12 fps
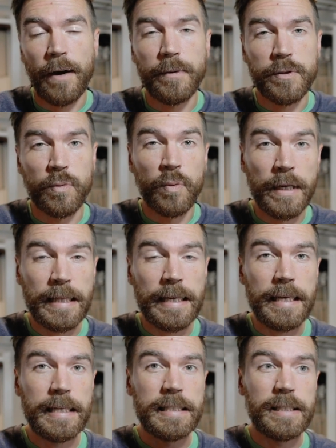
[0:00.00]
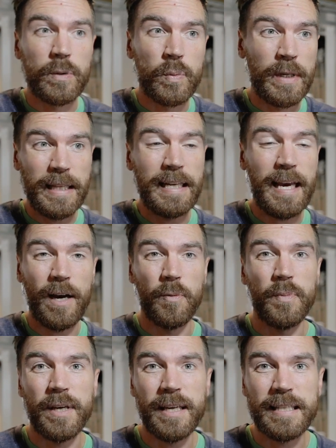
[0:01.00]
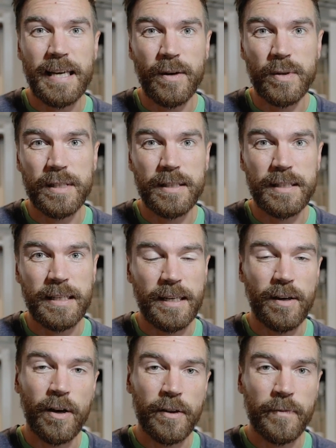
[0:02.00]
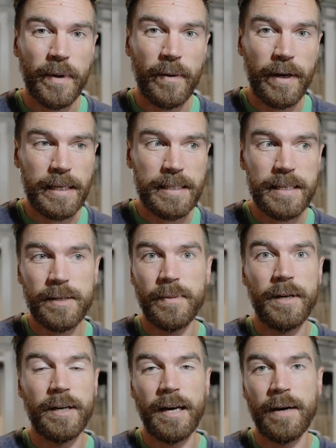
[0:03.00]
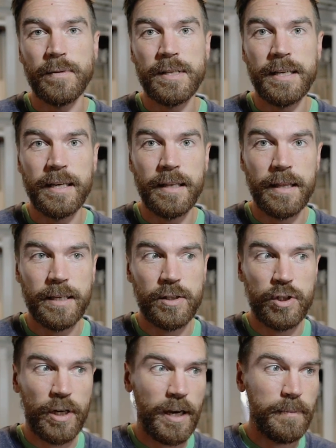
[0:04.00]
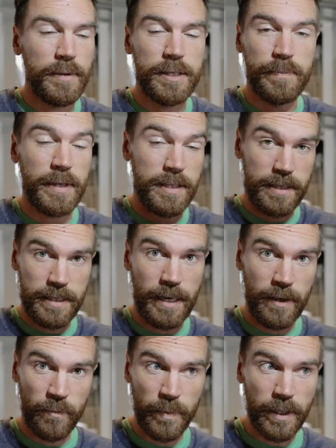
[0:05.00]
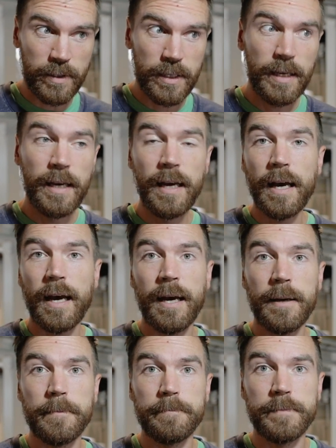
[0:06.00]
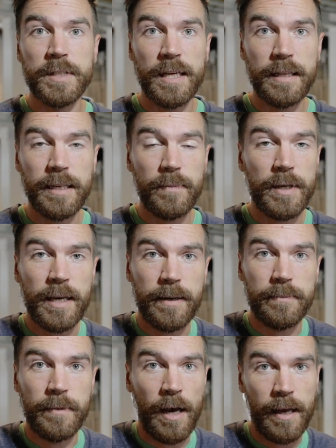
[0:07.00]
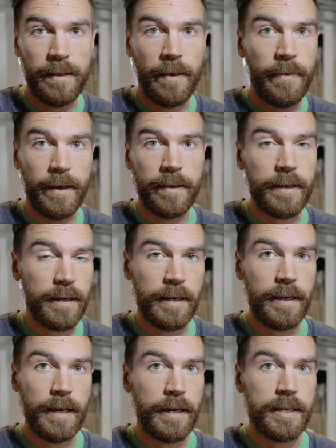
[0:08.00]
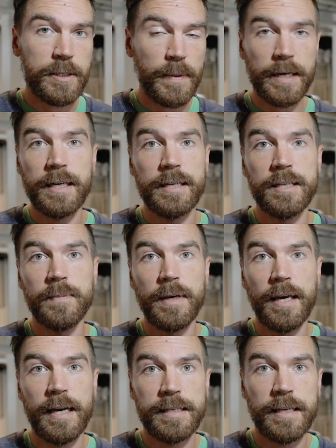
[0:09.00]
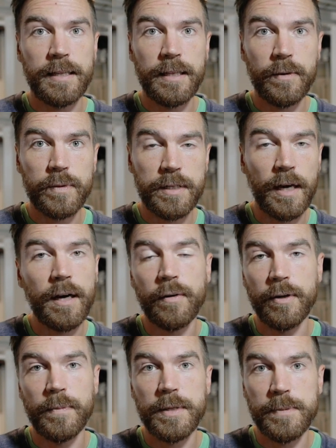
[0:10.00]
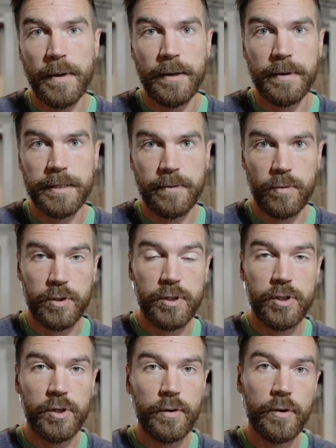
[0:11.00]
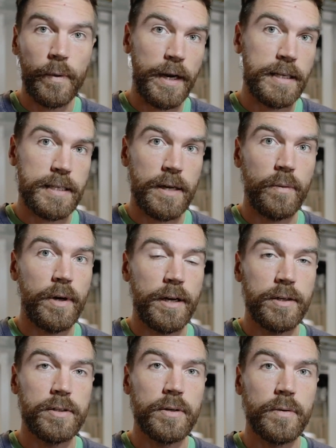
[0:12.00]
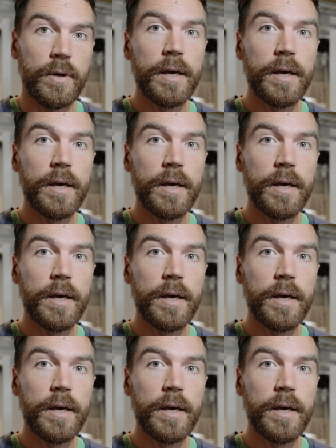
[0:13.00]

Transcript: I was really, really down because I was seeing all of my weddings disappearing. I was seeing this job, this business that I've built, suddenly become not the thing that I had expected it to be. I suddenly was not going to be spending my summers shooting the weddings that I wanted to,